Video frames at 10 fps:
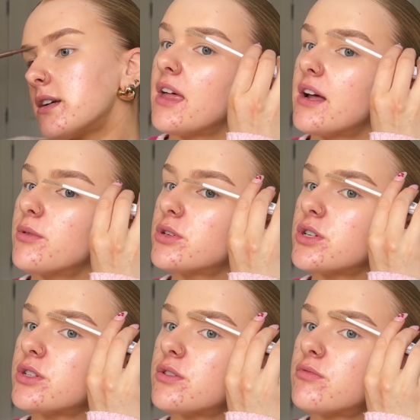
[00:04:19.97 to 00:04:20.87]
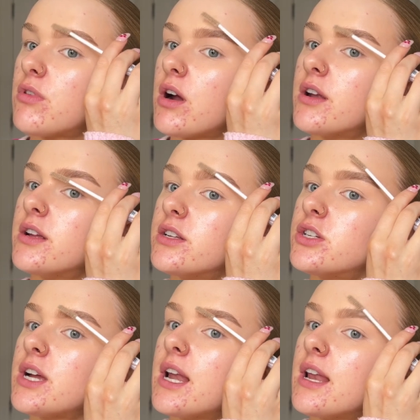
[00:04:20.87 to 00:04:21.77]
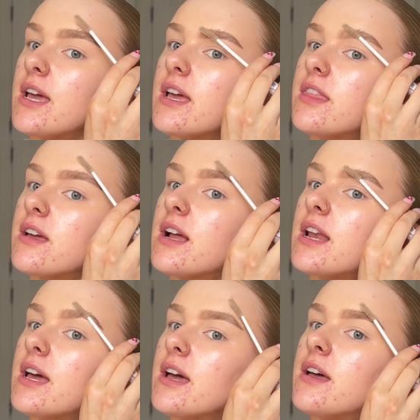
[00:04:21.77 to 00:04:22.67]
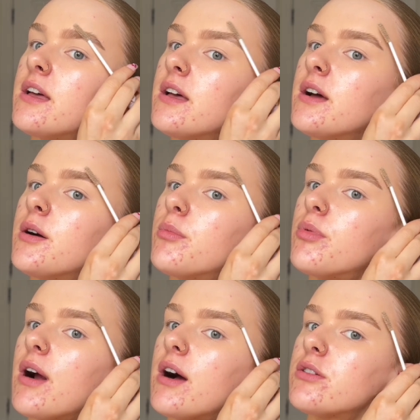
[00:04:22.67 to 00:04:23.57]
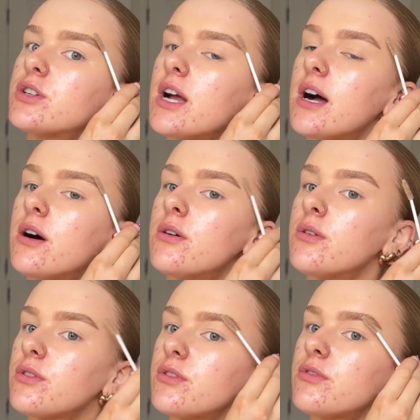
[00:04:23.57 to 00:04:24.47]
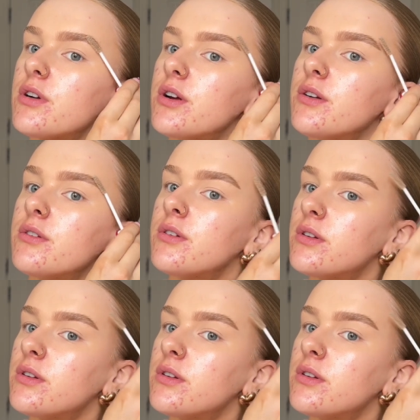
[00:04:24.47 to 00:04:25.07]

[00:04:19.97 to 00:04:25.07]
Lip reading: Then I will just run gently the clear brow gel through